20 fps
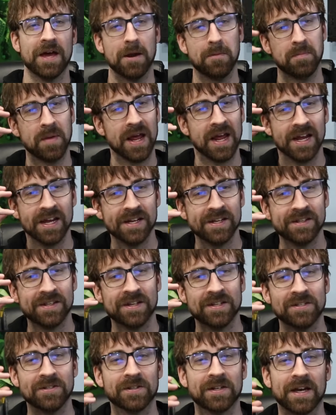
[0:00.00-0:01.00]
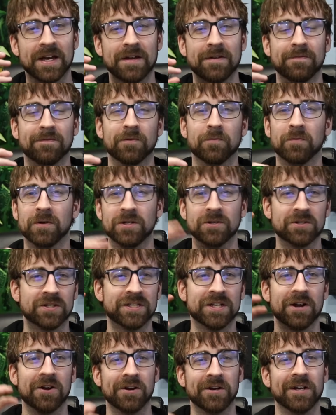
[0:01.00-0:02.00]
pain that you get from when you're
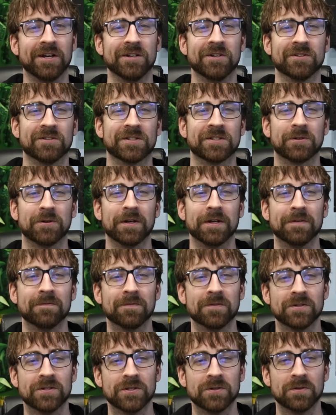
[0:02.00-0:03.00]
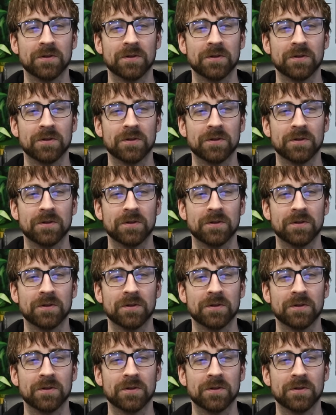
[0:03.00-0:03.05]
staring at your screen for too